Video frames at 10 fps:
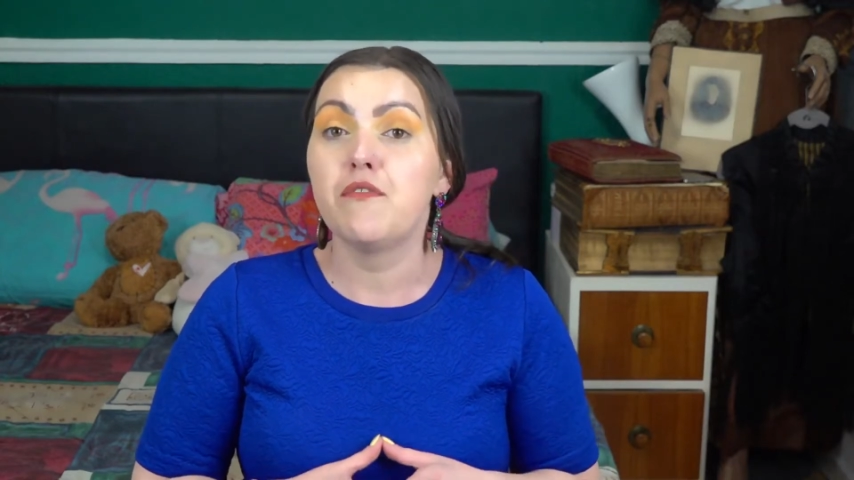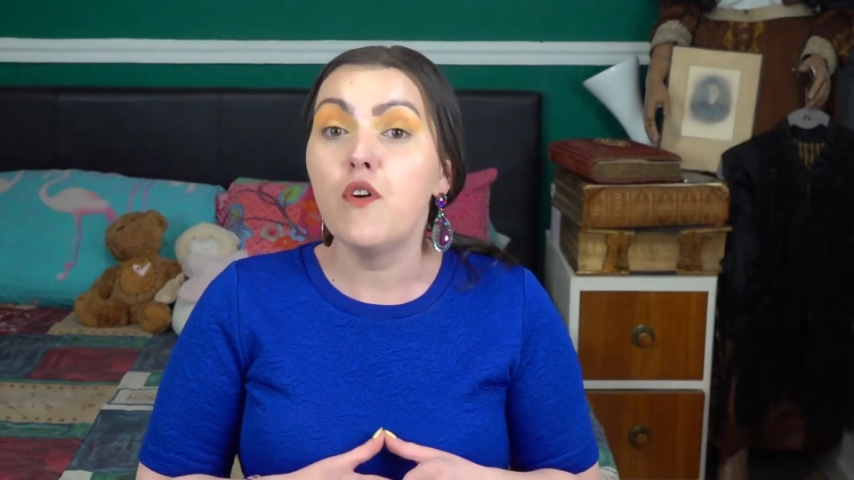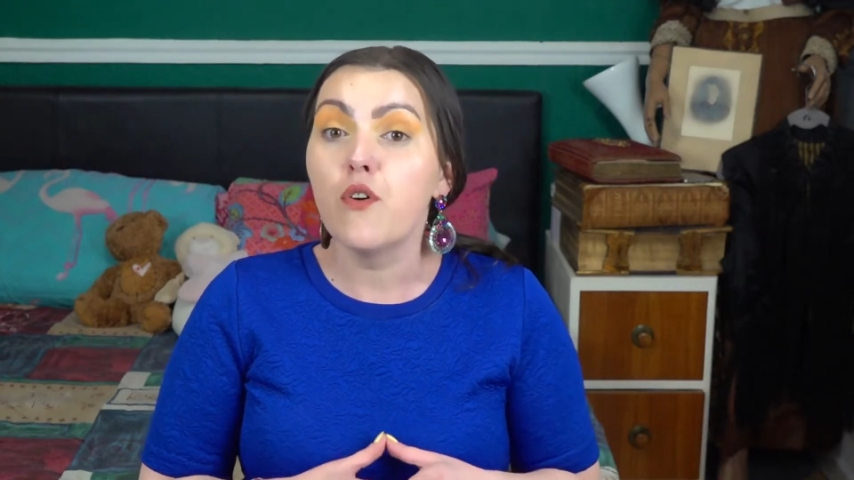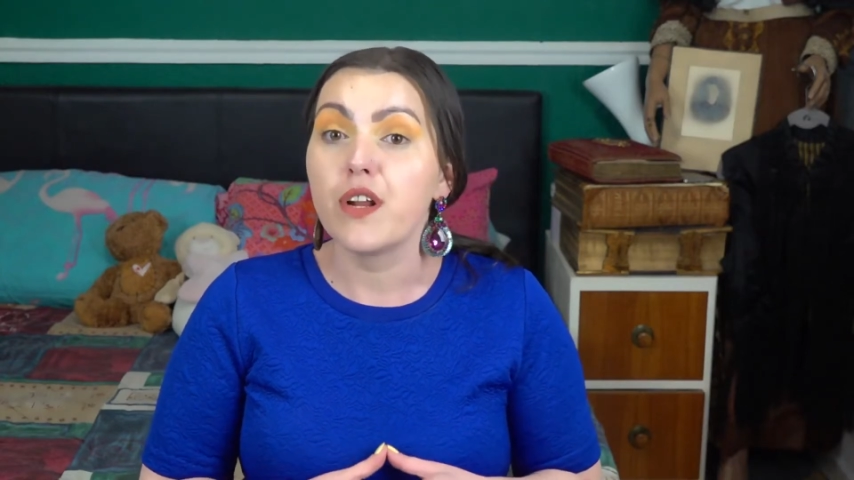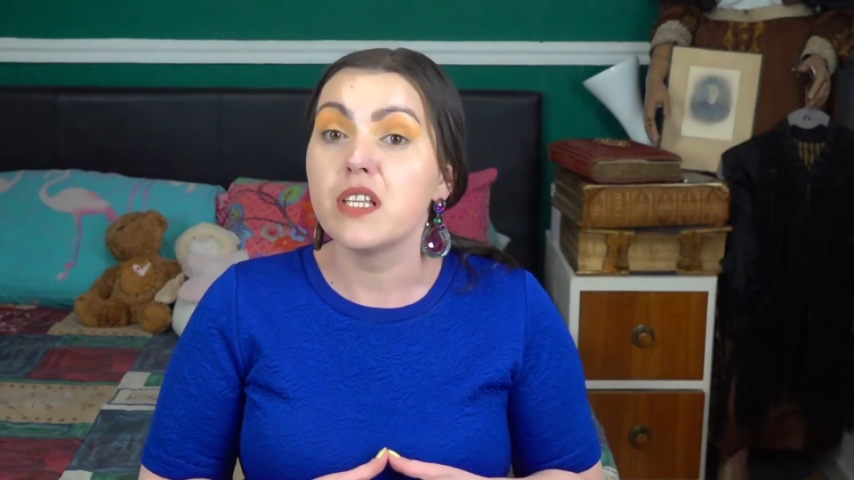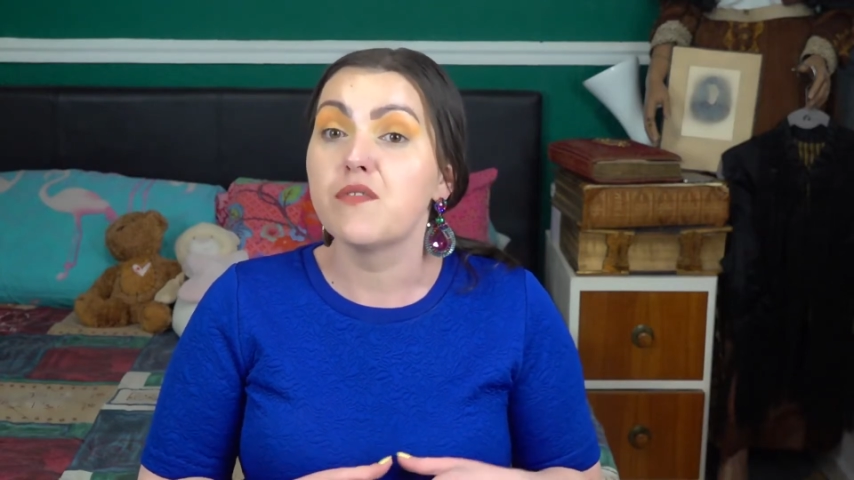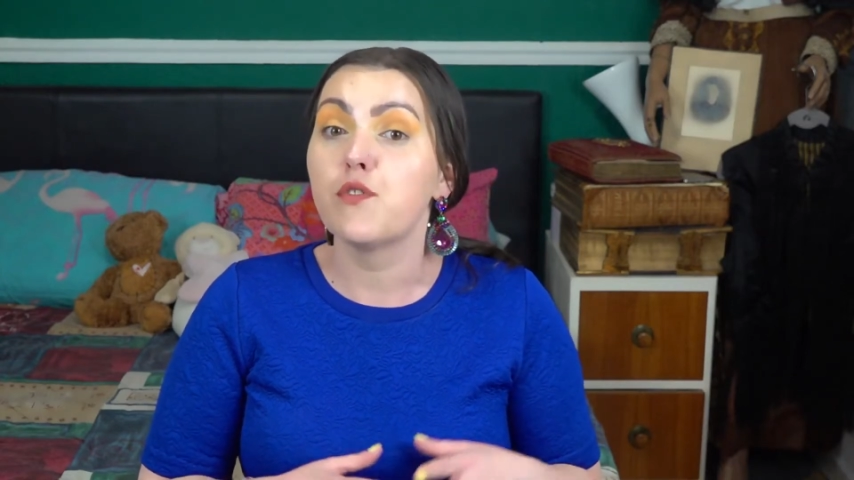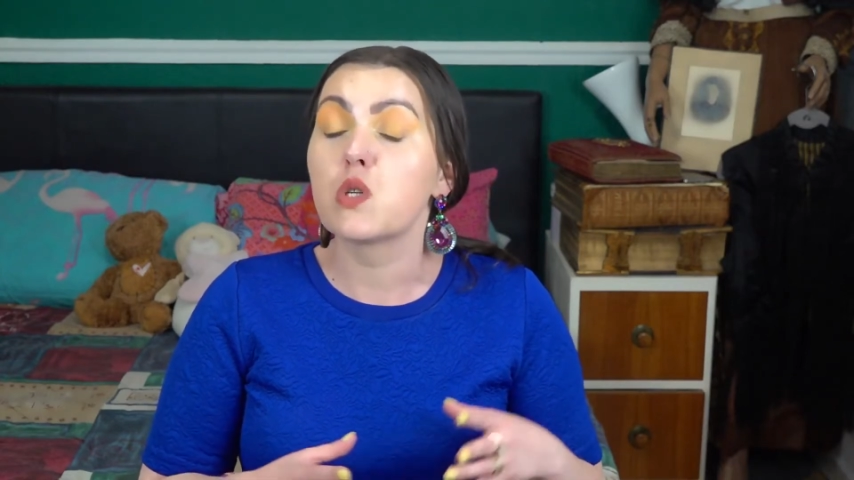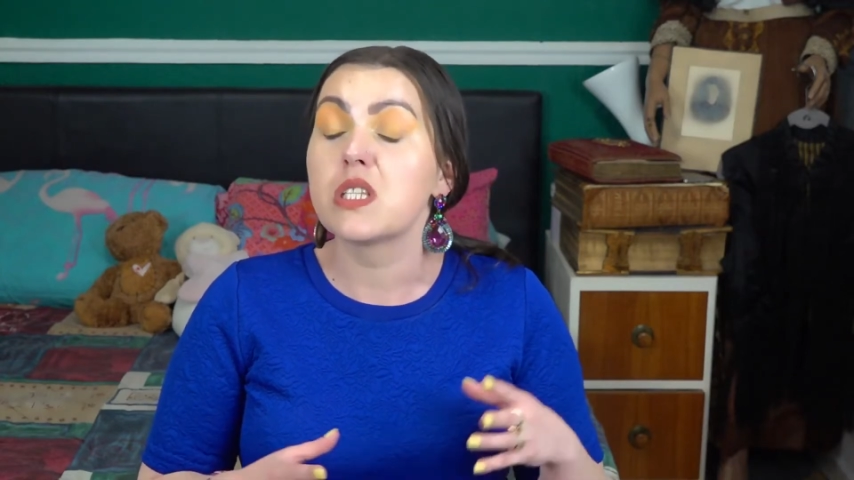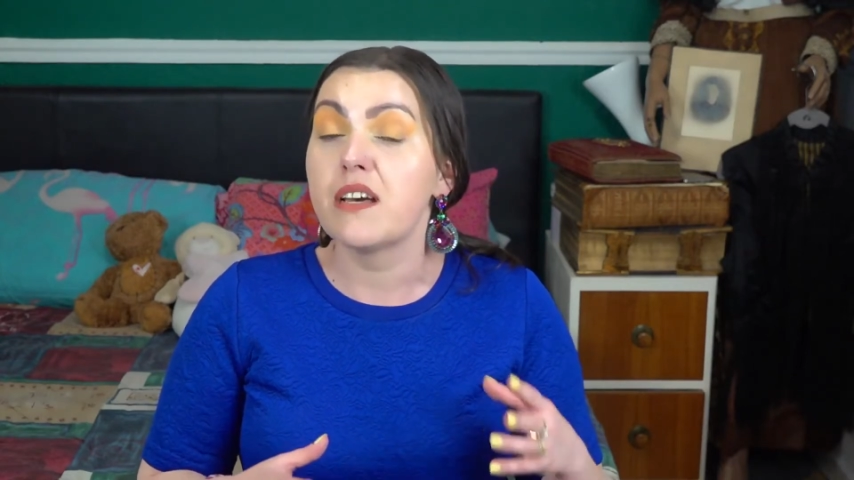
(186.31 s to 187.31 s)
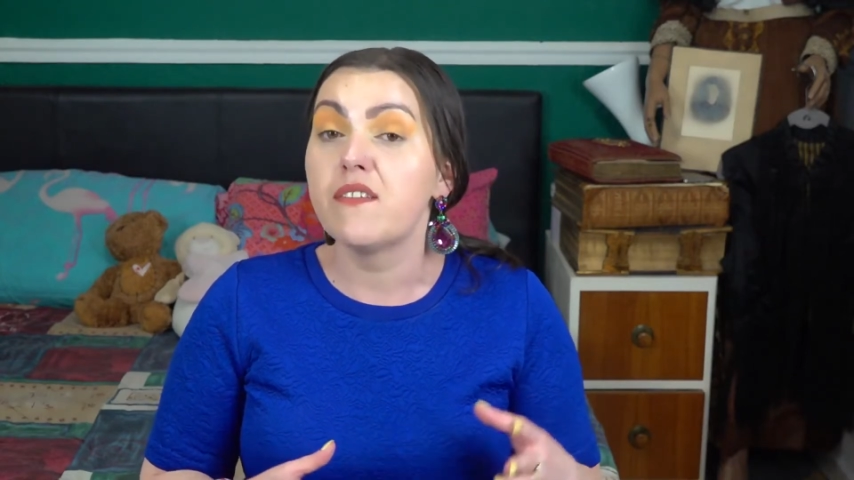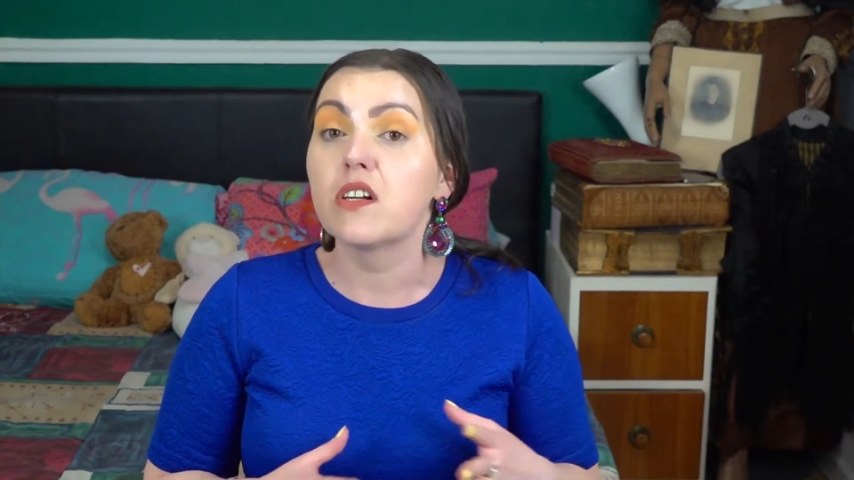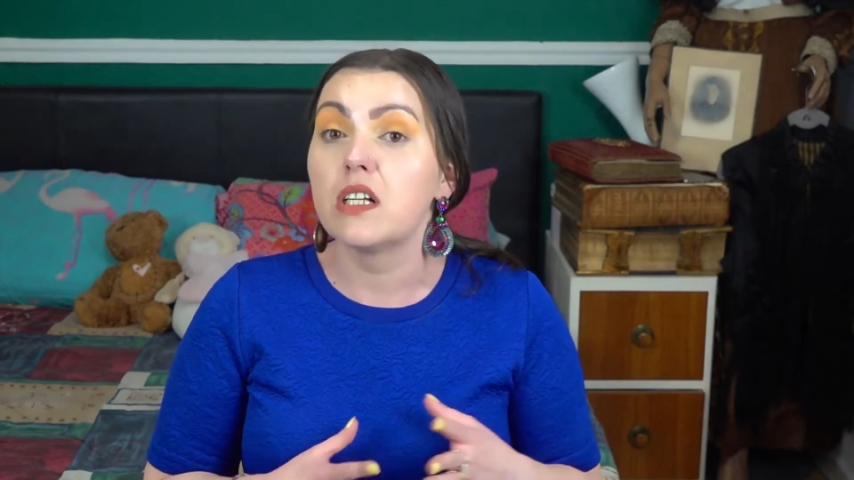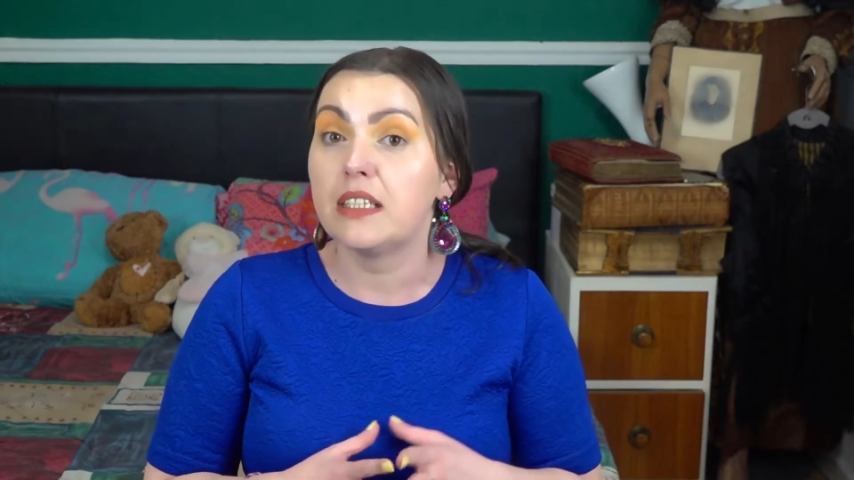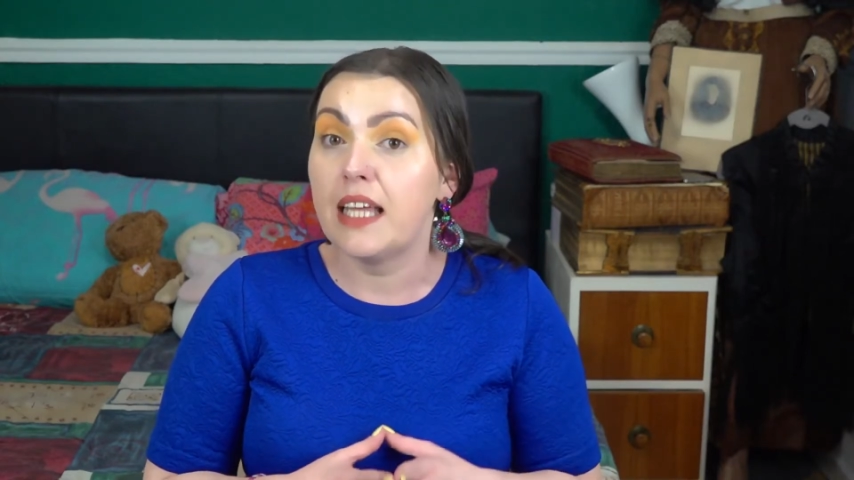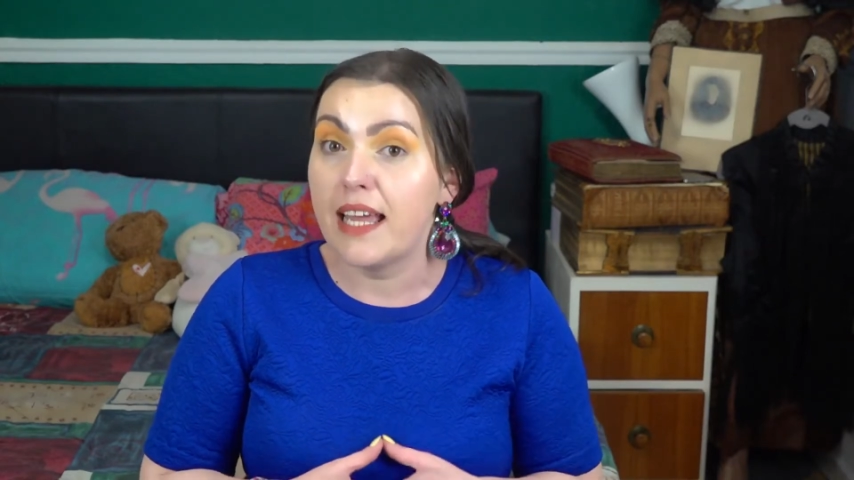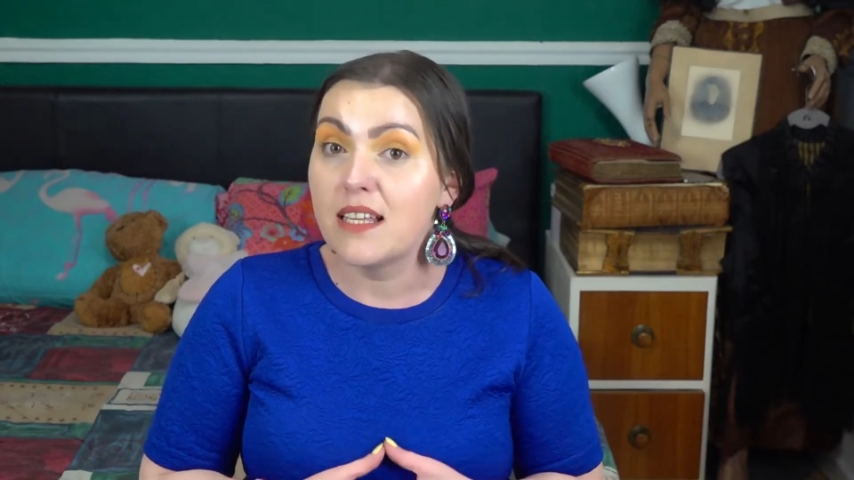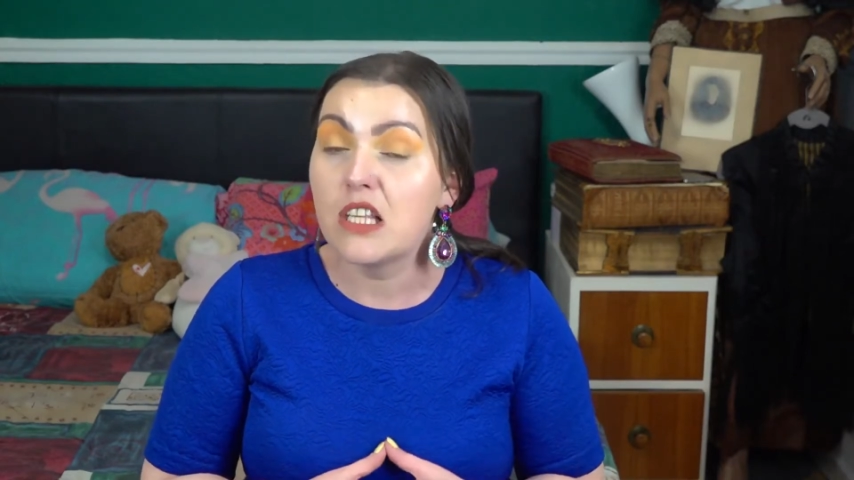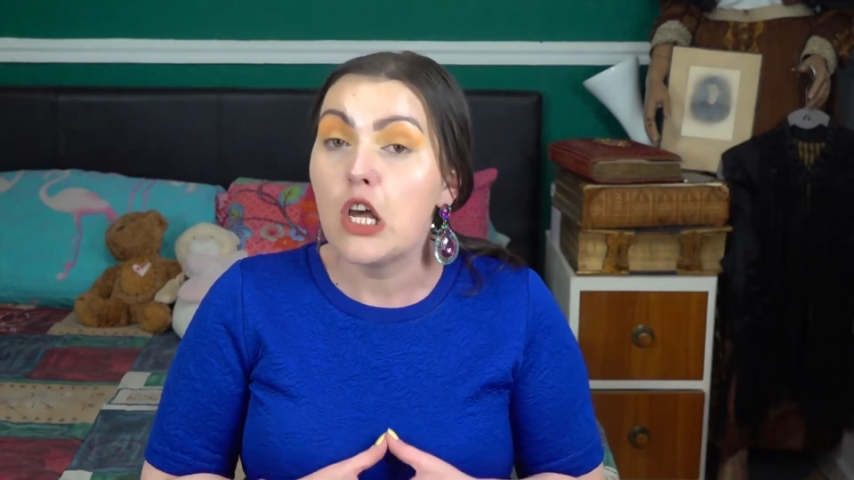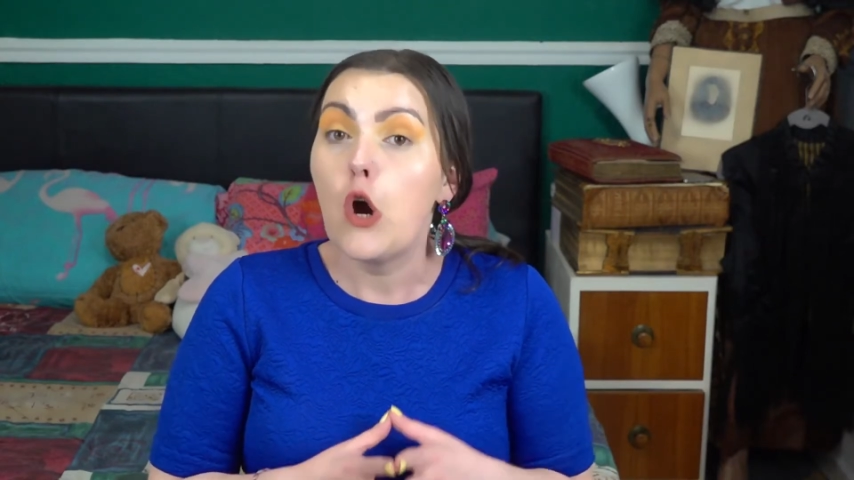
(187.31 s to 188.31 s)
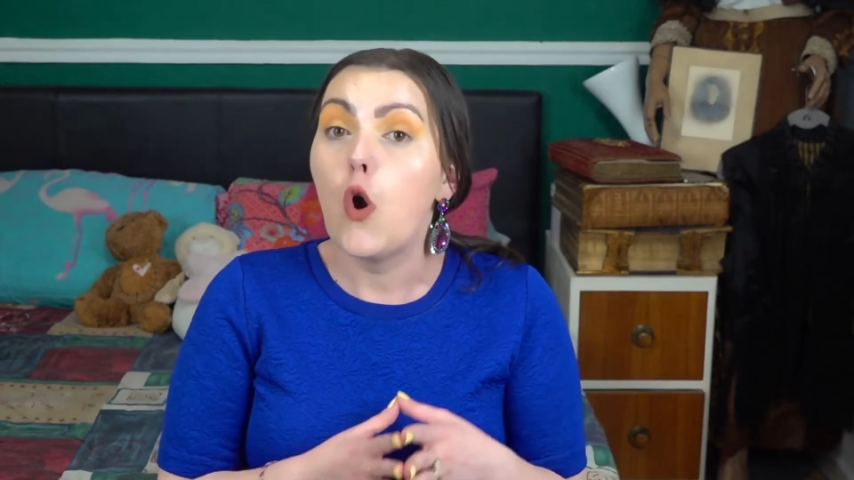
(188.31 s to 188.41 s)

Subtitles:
forest for several days